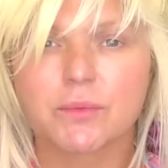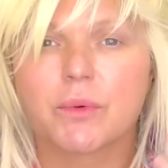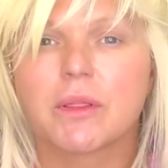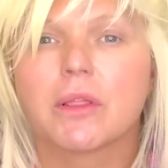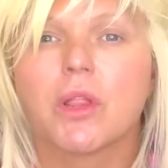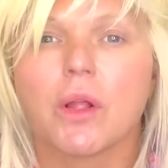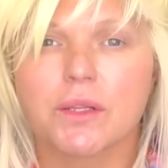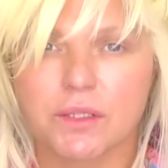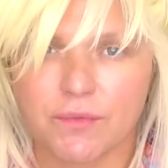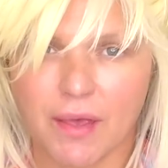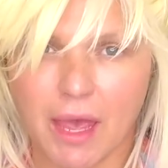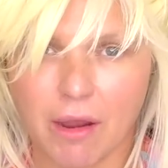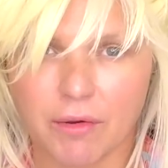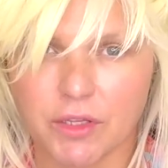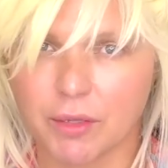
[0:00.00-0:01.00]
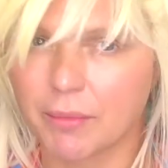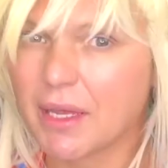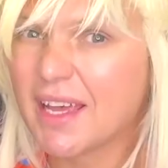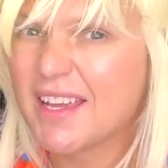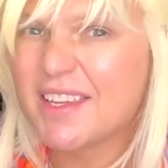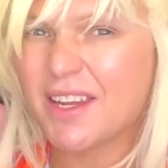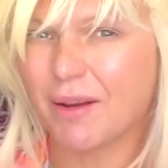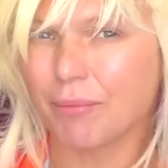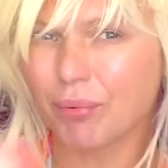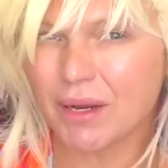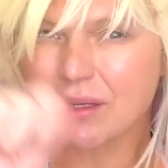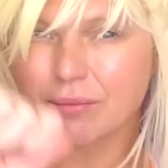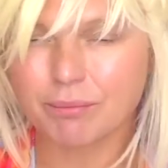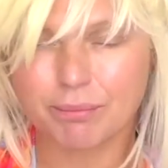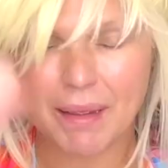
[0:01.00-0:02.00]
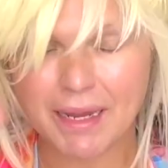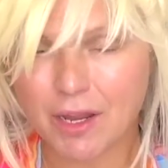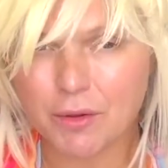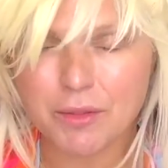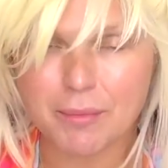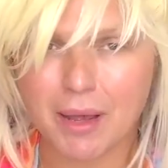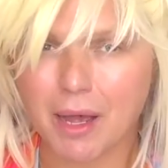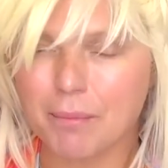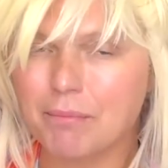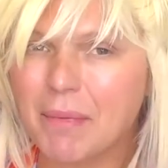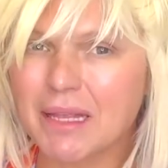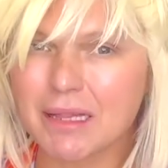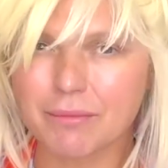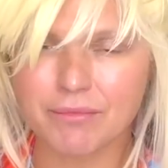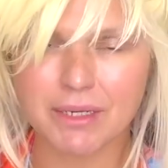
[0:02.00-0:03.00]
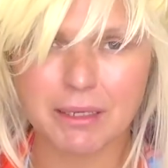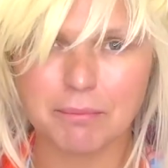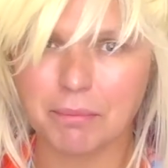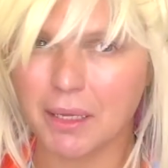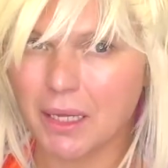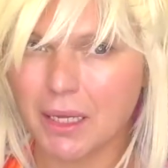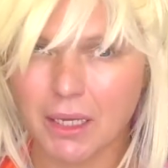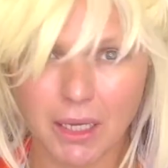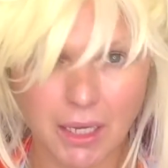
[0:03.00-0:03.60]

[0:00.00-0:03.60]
with lots of hair in them. You can backcomb them up, make them really big.